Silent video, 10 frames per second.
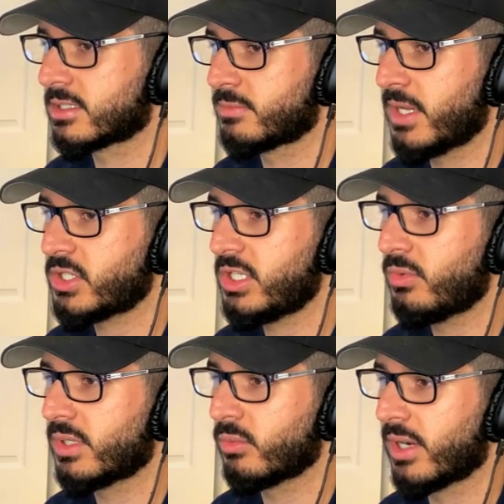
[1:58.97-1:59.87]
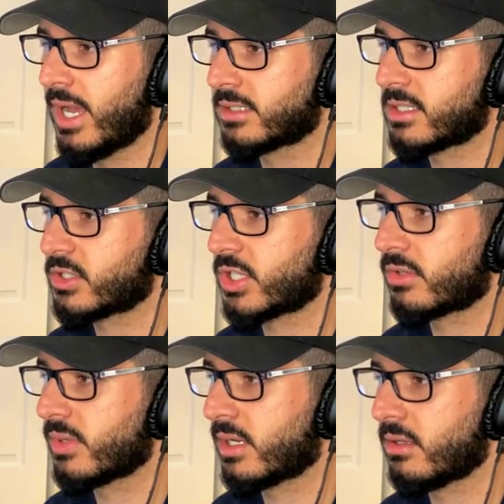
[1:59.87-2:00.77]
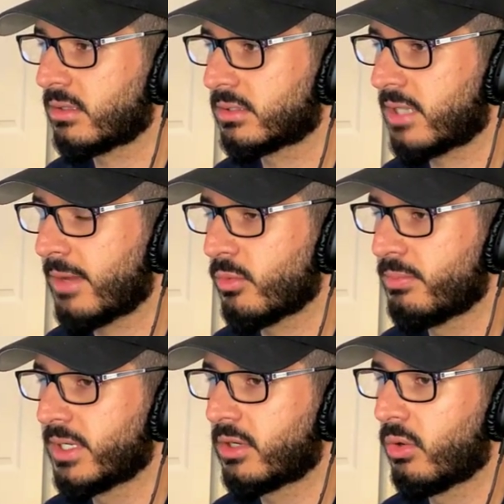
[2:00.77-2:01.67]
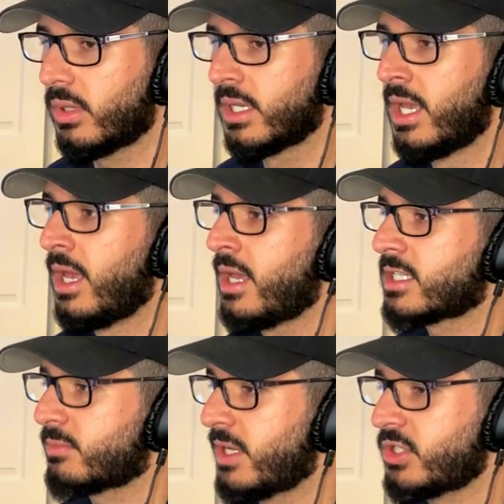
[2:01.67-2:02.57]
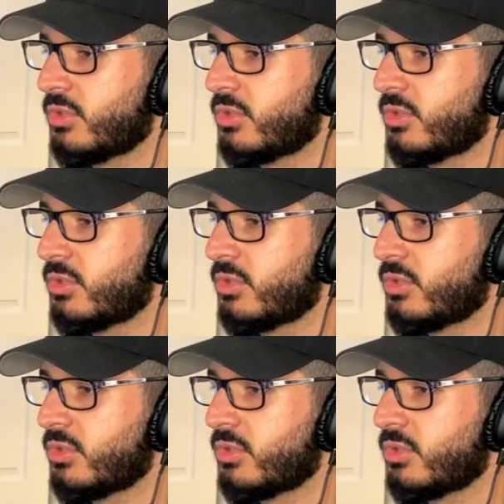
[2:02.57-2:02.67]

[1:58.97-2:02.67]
especially when we're at such a critical time with Bitcoin, especially